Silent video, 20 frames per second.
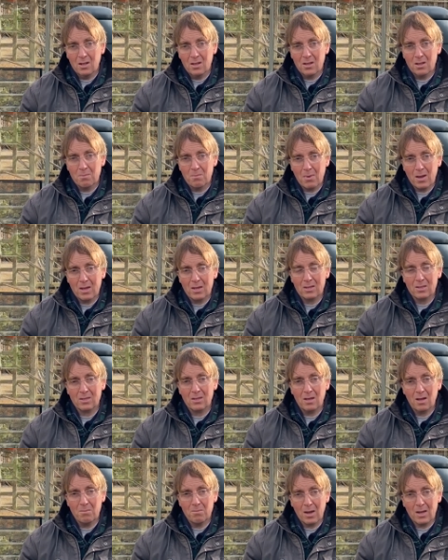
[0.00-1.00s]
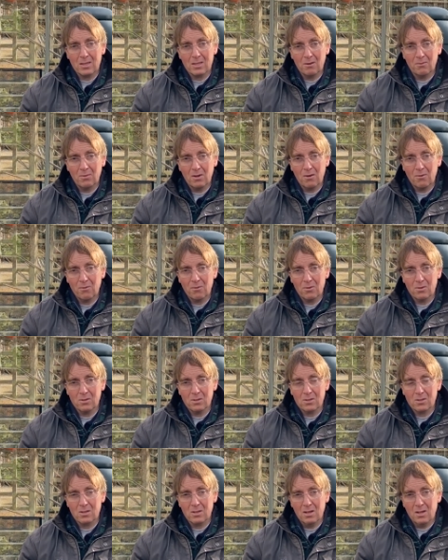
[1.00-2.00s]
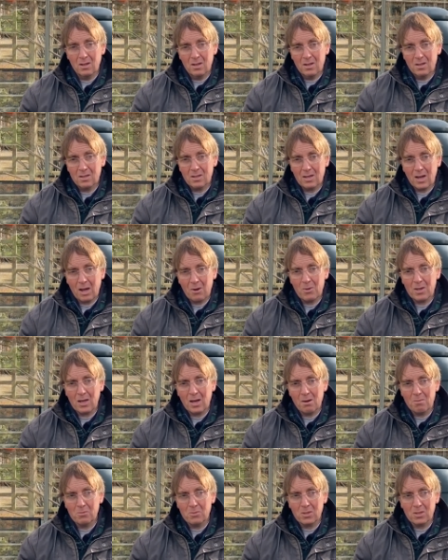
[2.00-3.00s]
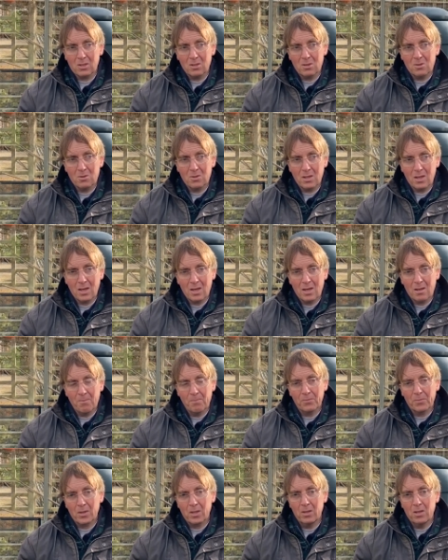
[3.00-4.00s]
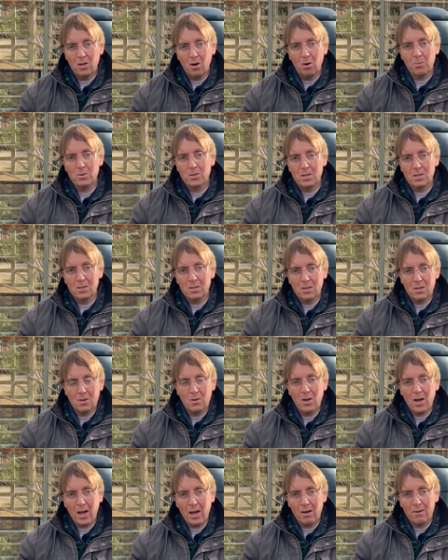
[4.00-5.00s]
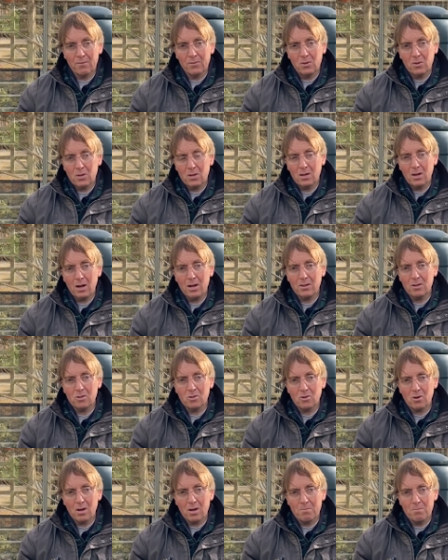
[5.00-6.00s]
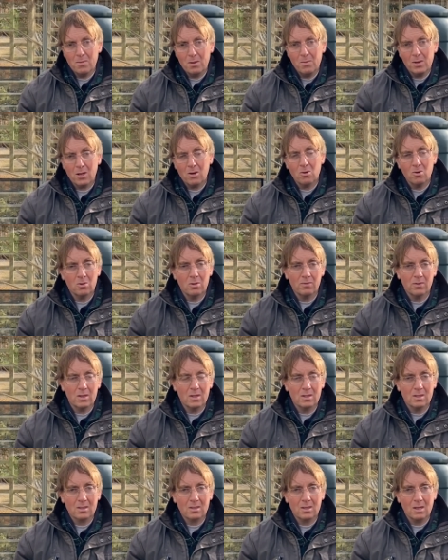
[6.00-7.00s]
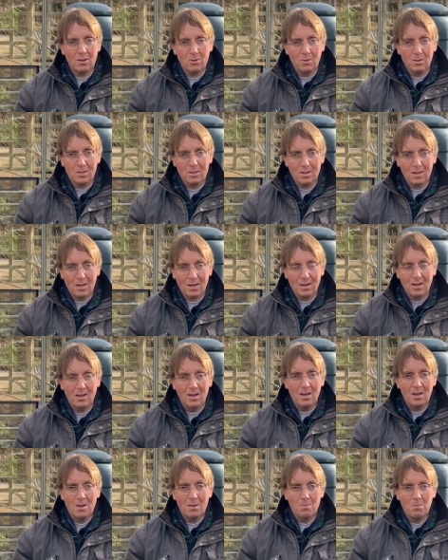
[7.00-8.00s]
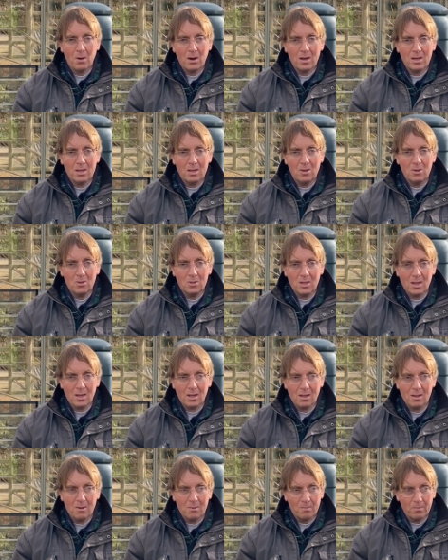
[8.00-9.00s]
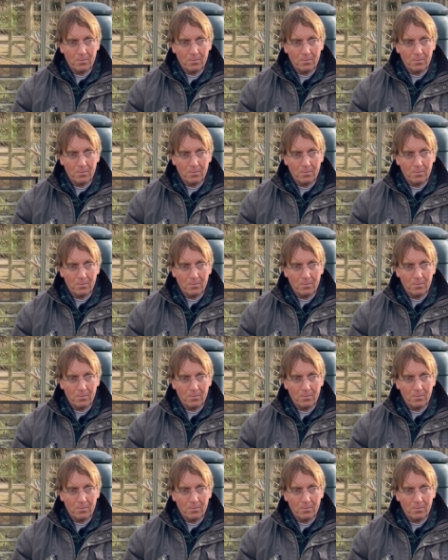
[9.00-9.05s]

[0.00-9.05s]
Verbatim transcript: that makes a massive difference. So now we come to the, the options that you have. You can either try mimic all of this sequencing by using